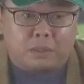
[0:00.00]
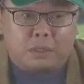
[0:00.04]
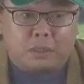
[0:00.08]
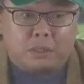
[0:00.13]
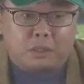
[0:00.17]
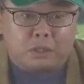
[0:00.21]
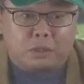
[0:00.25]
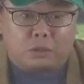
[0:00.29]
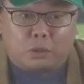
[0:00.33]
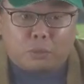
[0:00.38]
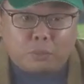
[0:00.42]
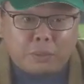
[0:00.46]

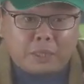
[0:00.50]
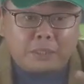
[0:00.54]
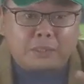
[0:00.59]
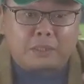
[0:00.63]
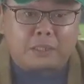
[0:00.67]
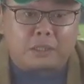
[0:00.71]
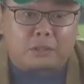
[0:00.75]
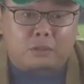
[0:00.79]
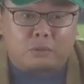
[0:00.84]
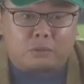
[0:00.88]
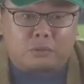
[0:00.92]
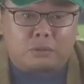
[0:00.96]
the
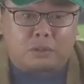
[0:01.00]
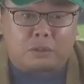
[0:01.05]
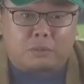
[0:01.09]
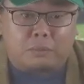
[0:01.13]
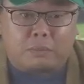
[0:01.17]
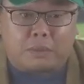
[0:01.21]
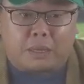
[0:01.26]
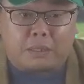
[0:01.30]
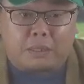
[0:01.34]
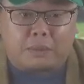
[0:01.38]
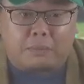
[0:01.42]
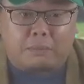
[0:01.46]
domestic tourism
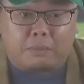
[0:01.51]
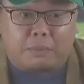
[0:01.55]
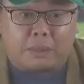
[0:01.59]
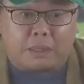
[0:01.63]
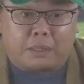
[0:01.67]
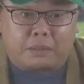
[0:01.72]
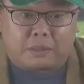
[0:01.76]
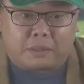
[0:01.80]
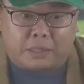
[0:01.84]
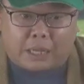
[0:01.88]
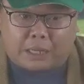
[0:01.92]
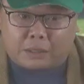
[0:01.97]
may
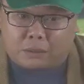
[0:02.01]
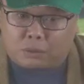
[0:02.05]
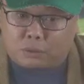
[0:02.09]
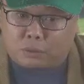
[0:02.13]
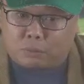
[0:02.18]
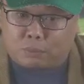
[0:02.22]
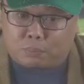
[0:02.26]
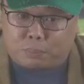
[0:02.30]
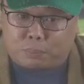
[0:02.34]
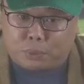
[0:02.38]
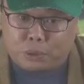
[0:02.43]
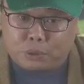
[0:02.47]
start to
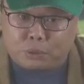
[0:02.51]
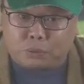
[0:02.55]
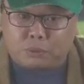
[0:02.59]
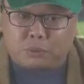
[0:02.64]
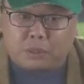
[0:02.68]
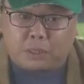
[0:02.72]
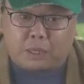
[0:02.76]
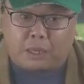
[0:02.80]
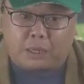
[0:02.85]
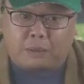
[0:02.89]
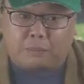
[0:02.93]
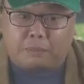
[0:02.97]
build
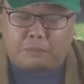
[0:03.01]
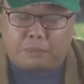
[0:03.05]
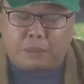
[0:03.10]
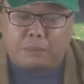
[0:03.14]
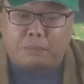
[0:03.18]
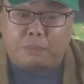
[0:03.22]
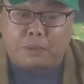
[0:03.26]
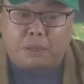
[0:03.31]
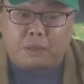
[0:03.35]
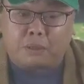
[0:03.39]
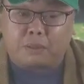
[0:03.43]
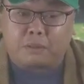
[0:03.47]
and be,
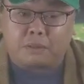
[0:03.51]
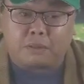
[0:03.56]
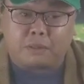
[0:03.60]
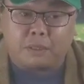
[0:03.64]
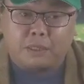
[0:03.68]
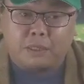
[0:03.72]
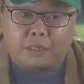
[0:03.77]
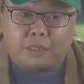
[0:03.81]
because